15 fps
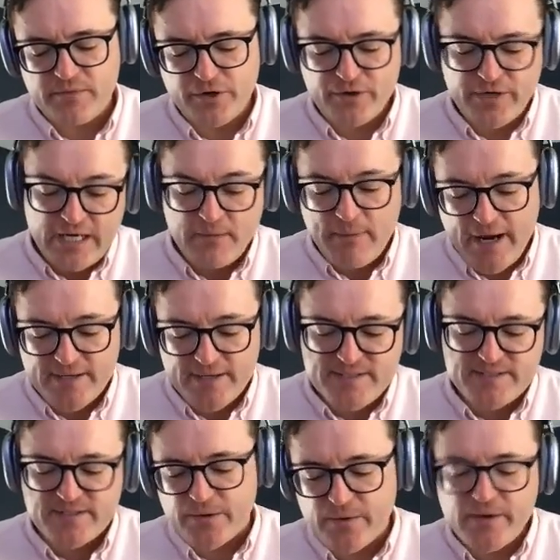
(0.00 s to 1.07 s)
their need
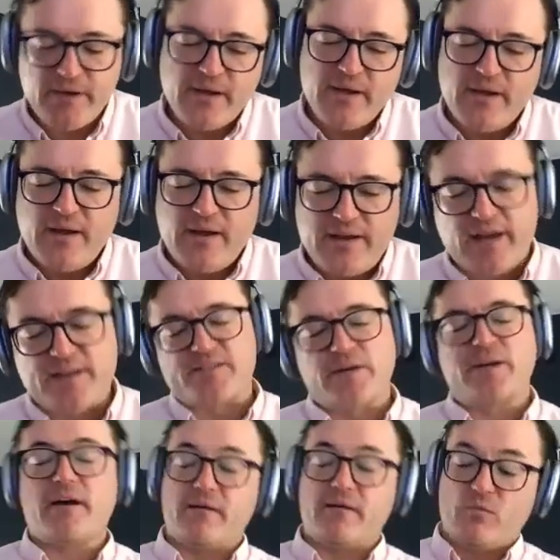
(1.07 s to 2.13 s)
base. So
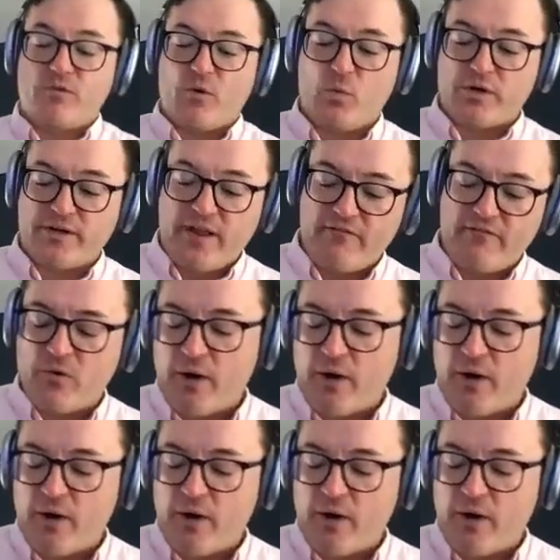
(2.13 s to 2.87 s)
I worked on that